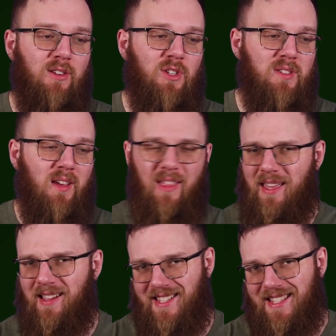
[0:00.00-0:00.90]
just, I
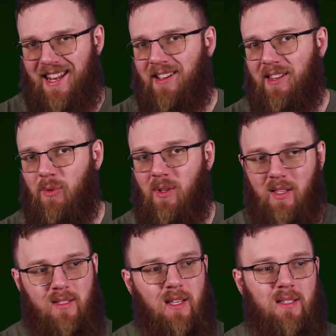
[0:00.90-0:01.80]
think, aesthetically
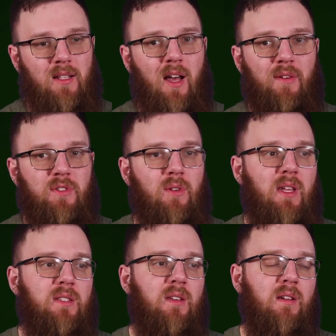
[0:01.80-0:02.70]
really sets it off. So
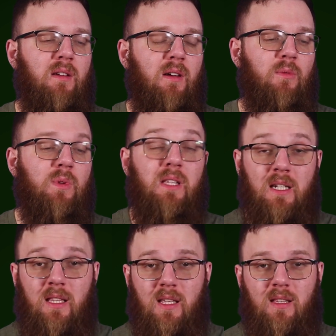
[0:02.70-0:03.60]
that's a really
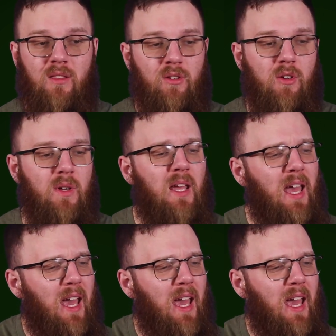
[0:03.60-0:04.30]
neat thing that they're doing.